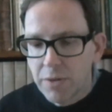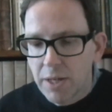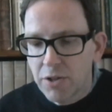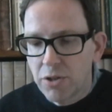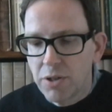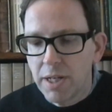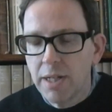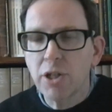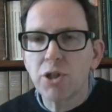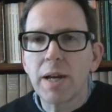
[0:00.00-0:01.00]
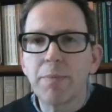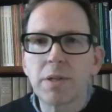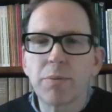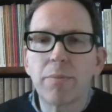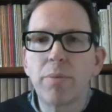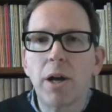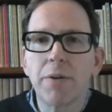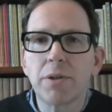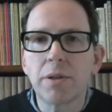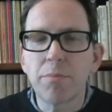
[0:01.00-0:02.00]
that's just an English name that had been applied
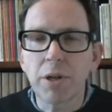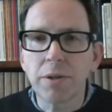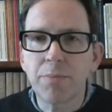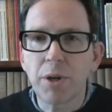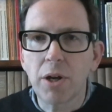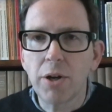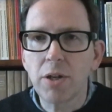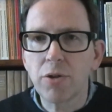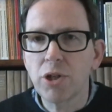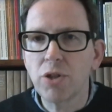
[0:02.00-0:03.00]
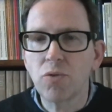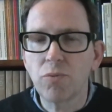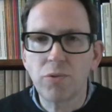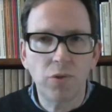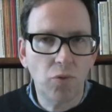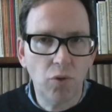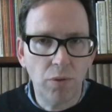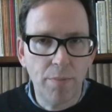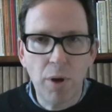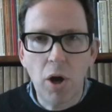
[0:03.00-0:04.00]
to them, but archaeologists now call
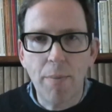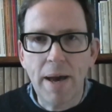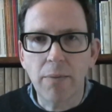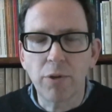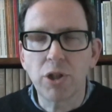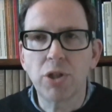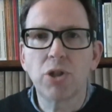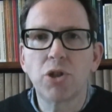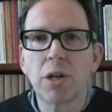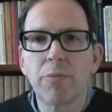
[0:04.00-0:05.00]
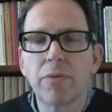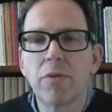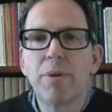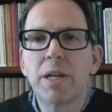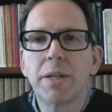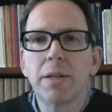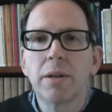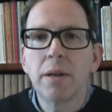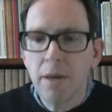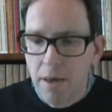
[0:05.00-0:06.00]
them Bartman, which is just German for bearded
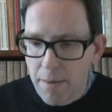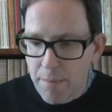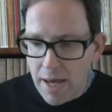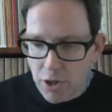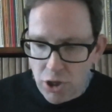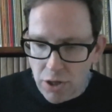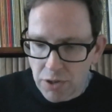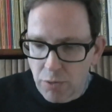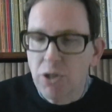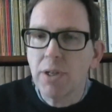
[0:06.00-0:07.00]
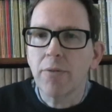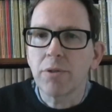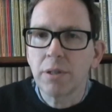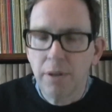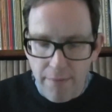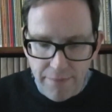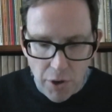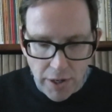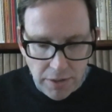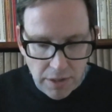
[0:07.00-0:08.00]
man jugs, which sounds
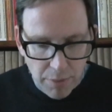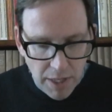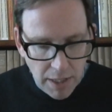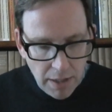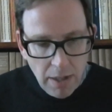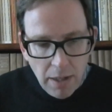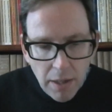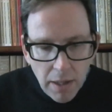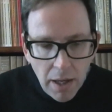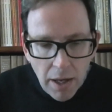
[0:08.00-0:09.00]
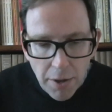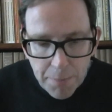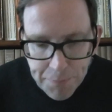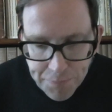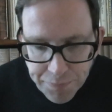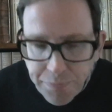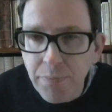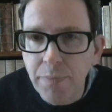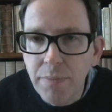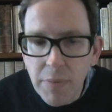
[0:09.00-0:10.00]
fine to me.
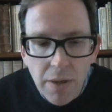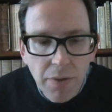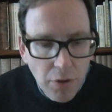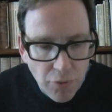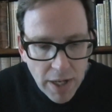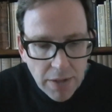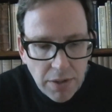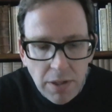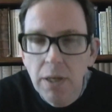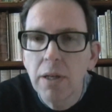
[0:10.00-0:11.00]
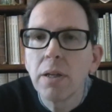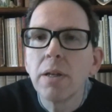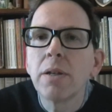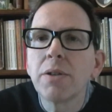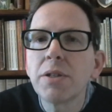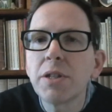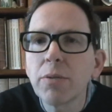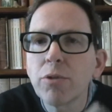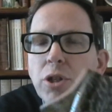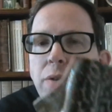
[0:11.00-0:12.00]
The great
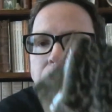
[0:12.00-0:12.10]
distinguishing